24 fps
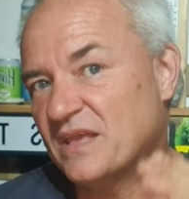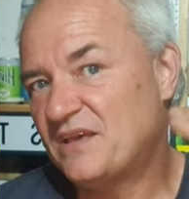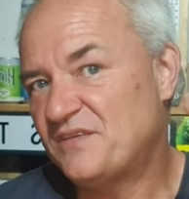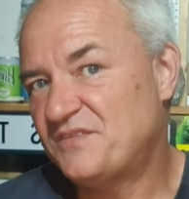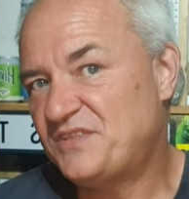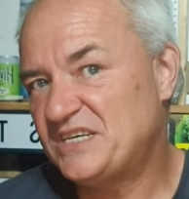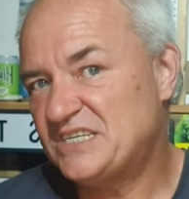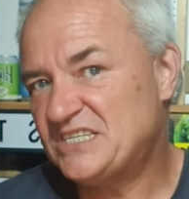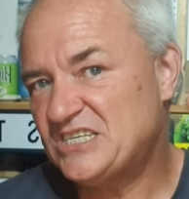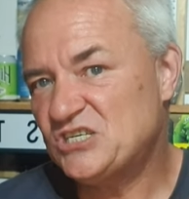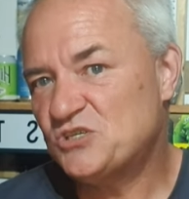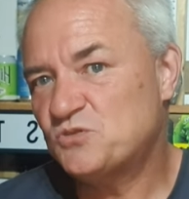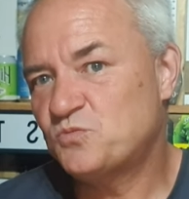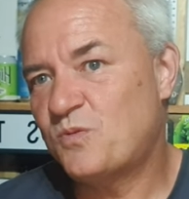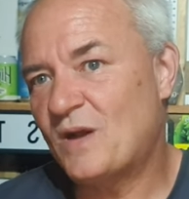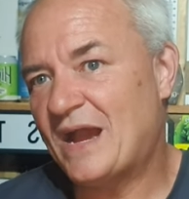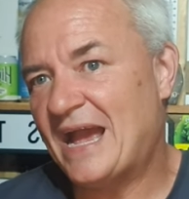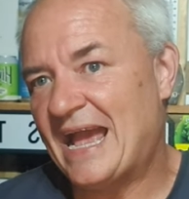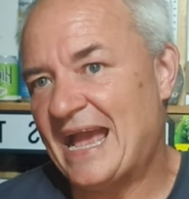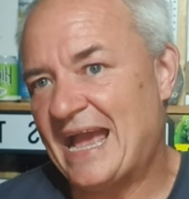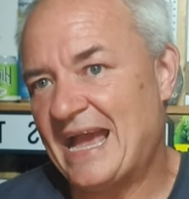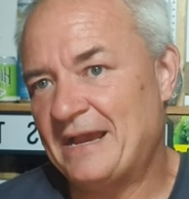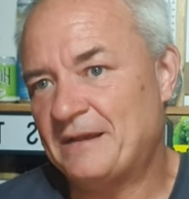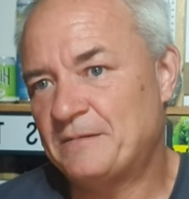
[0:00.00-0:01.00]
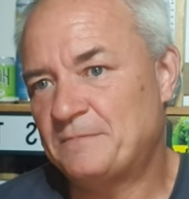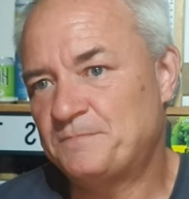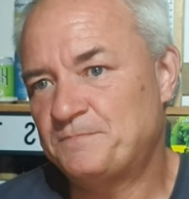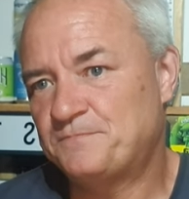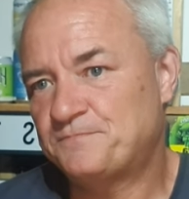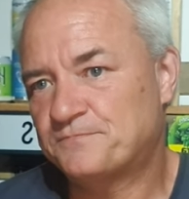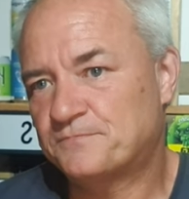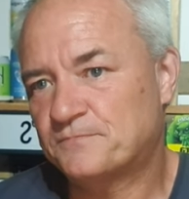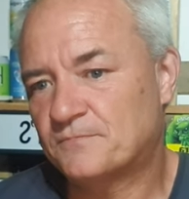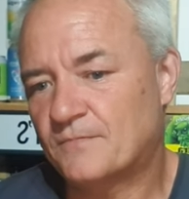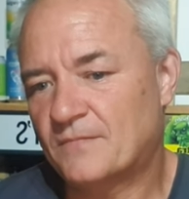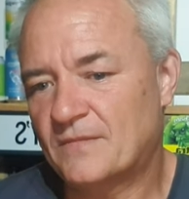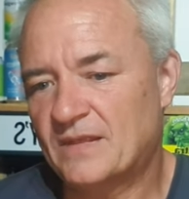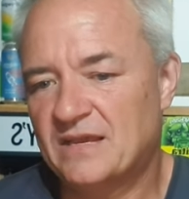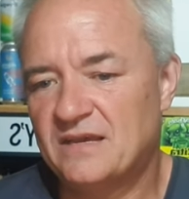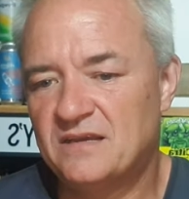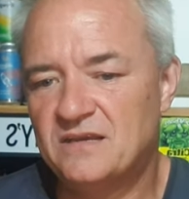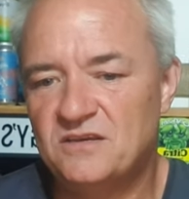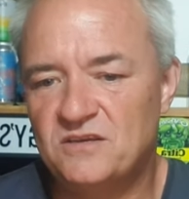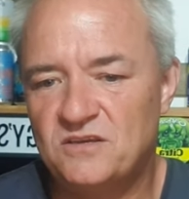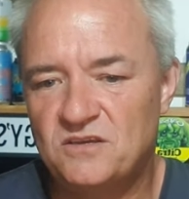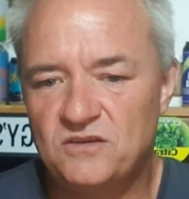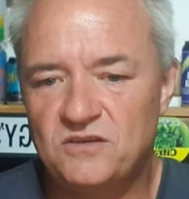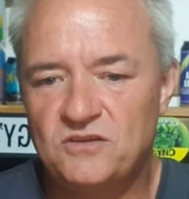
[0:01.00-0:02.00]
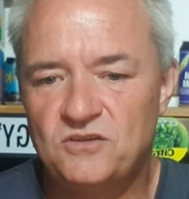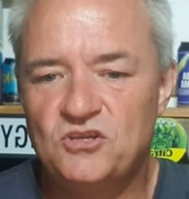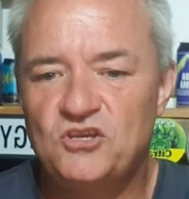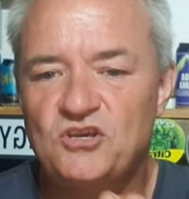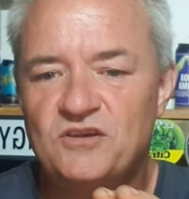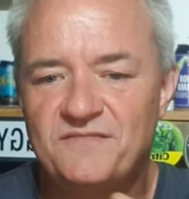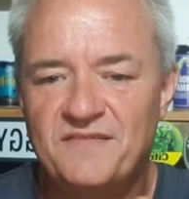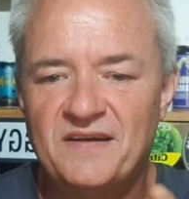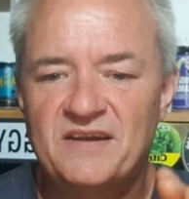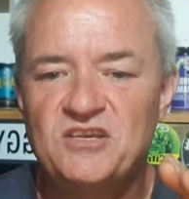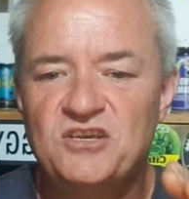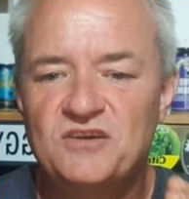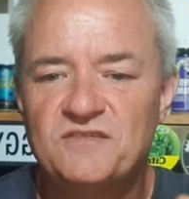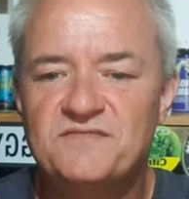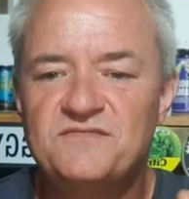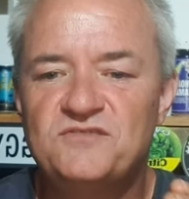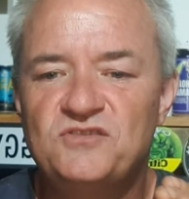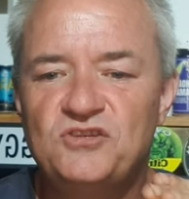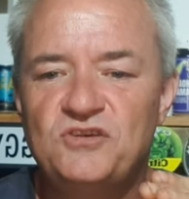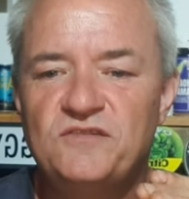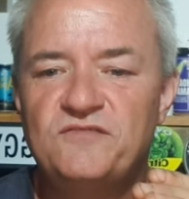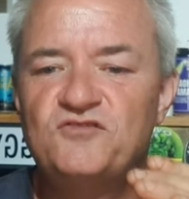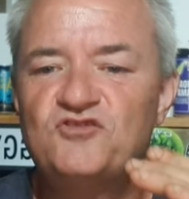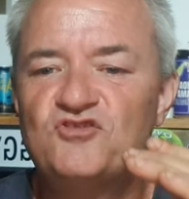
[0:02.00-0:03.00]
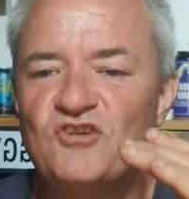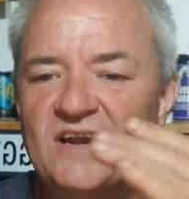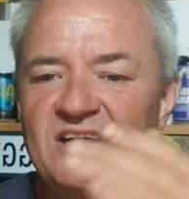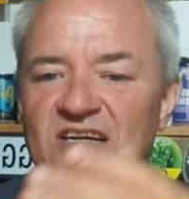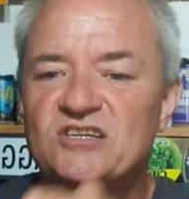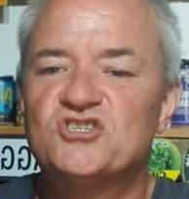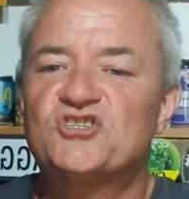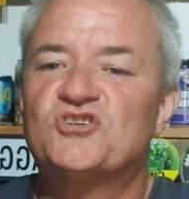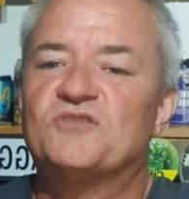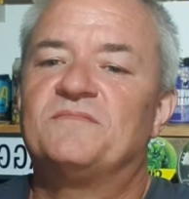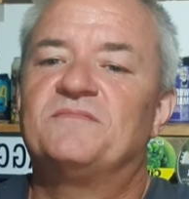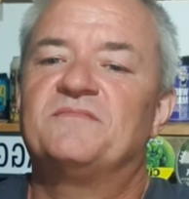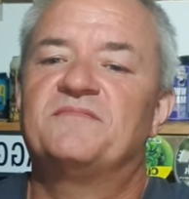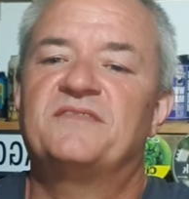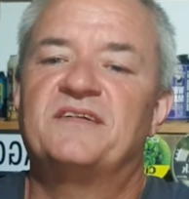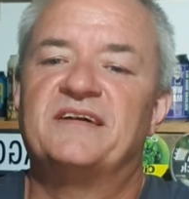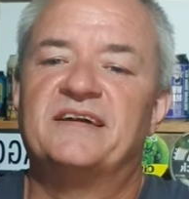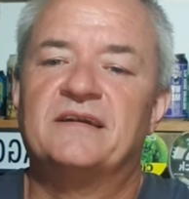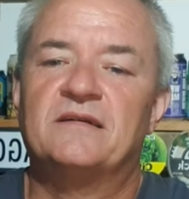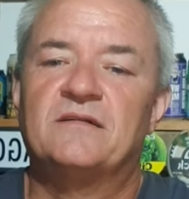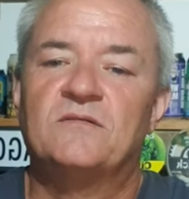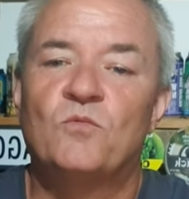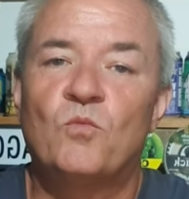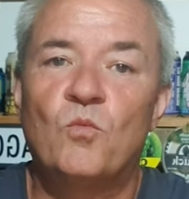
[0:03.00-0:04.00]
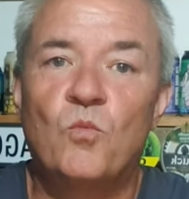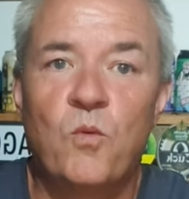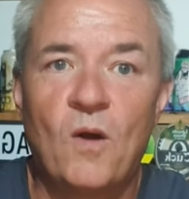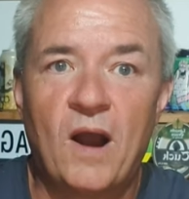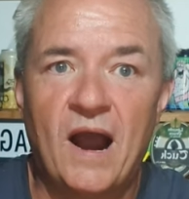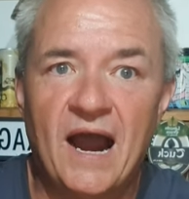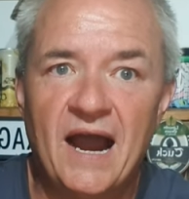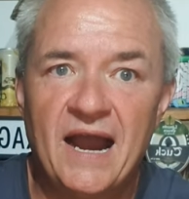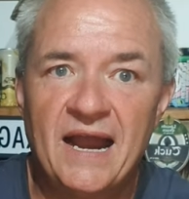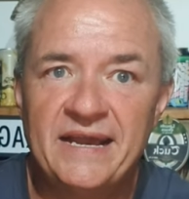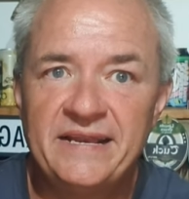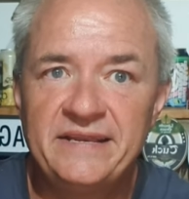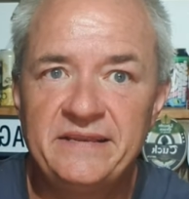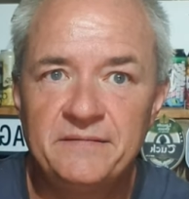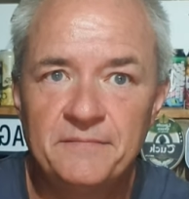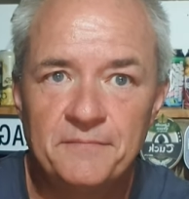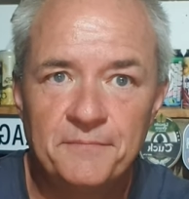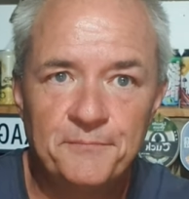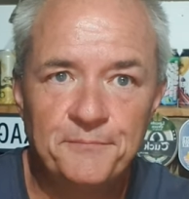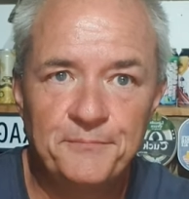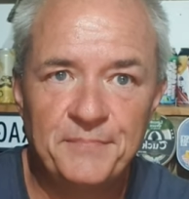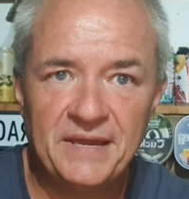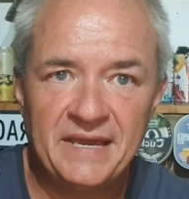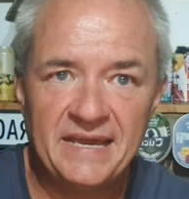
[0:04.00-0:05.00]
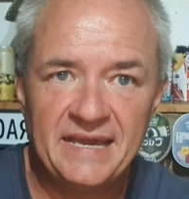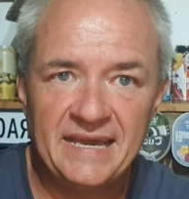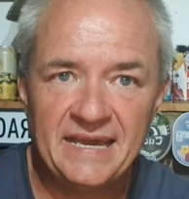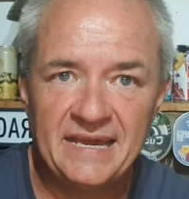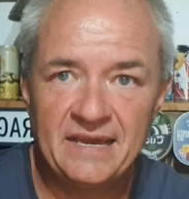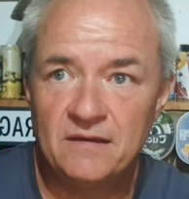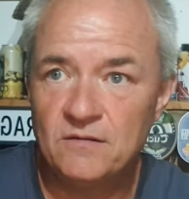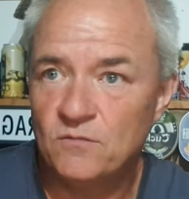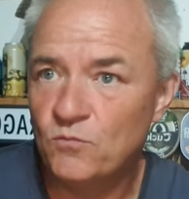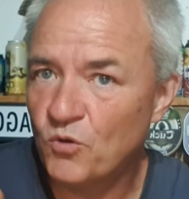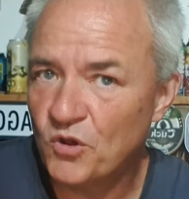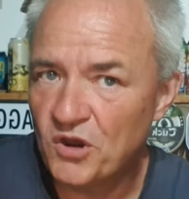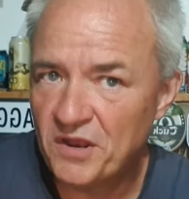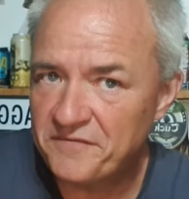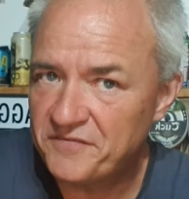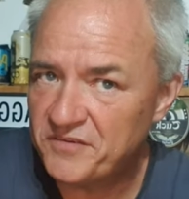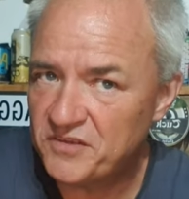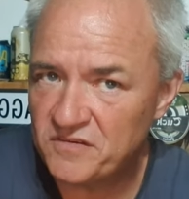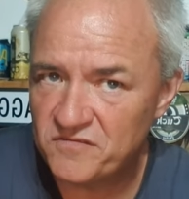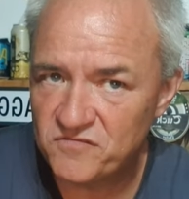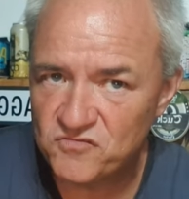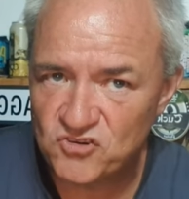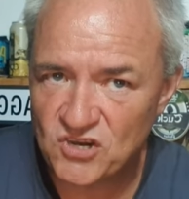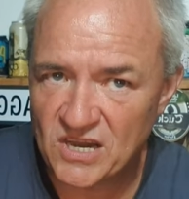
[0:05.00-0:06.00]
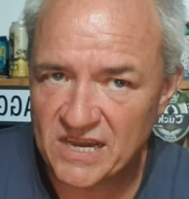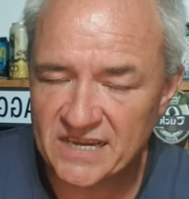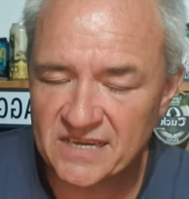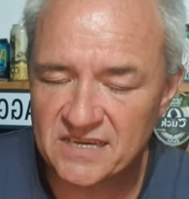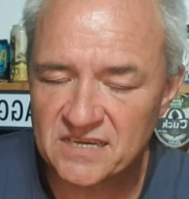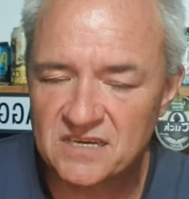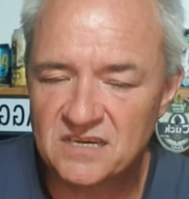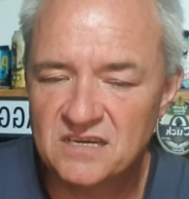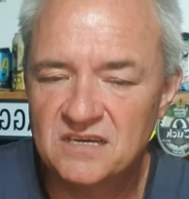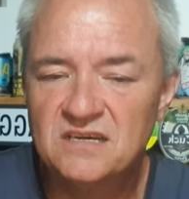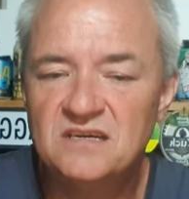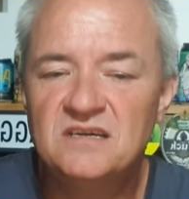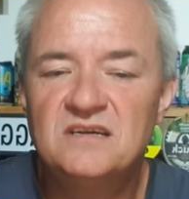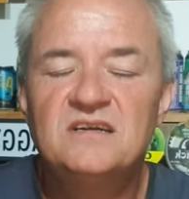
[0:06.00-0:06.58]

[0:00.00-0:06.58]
This is where you've, you've, you've drank something, wine, beer, whatever you've drank,